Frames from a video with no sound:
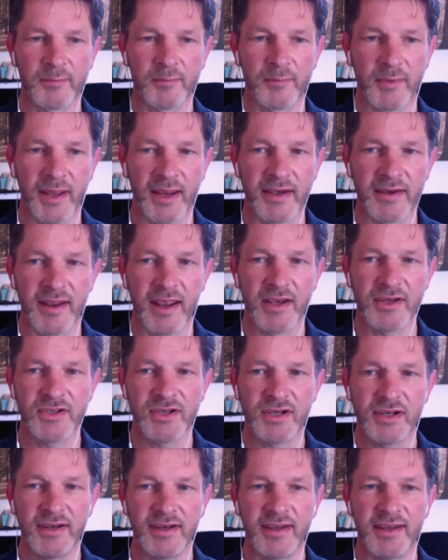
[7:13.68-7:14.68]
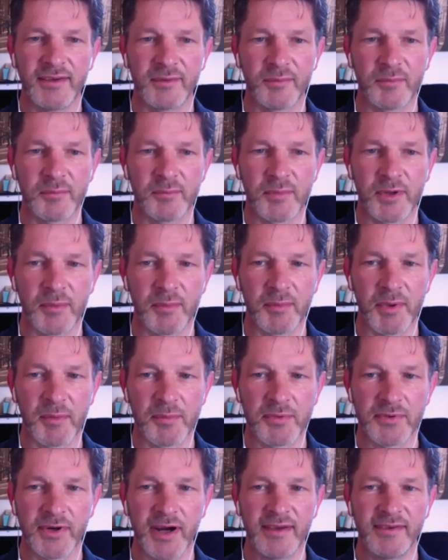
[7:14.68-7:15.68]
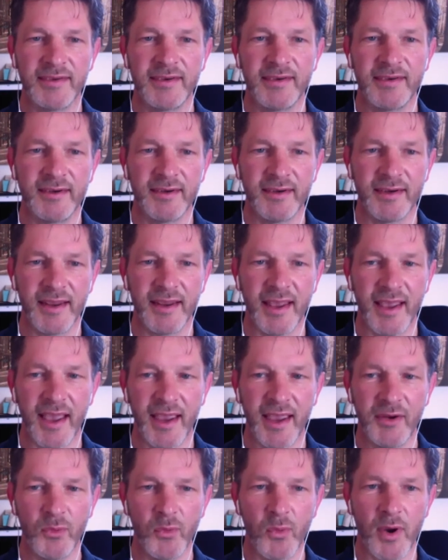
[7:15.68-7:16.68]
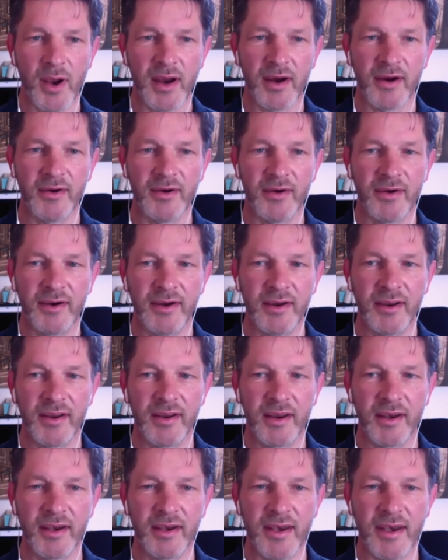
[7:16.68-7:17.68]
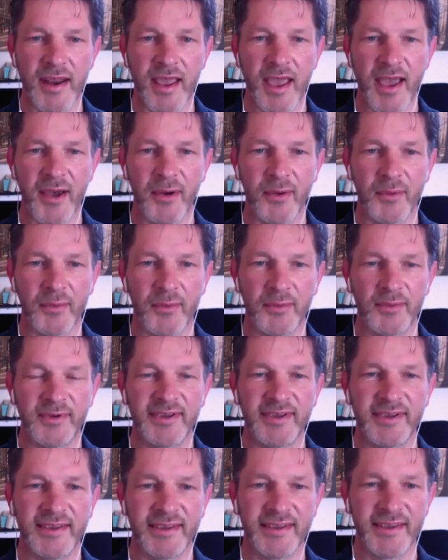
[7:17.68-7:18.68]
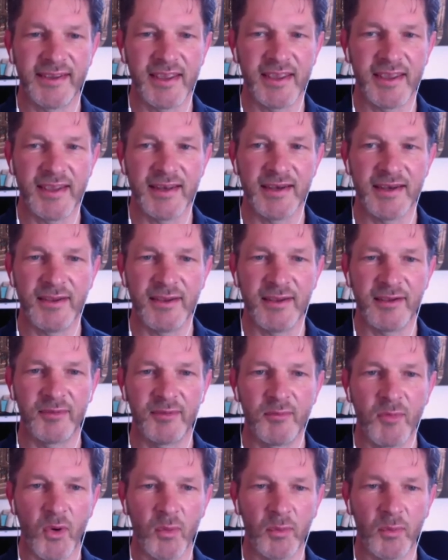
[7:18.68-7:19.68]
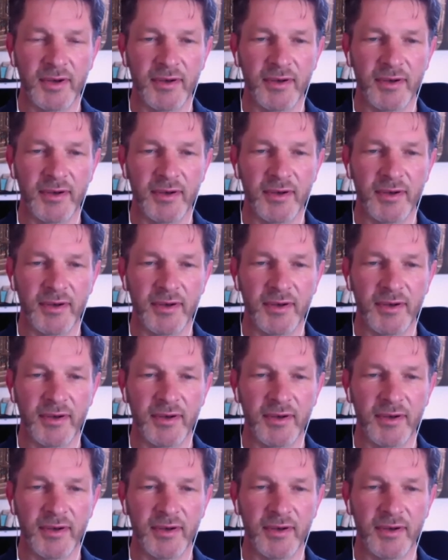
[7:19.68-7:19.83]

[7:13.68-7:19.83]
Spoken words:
Intention is to be present and aware now in this moment.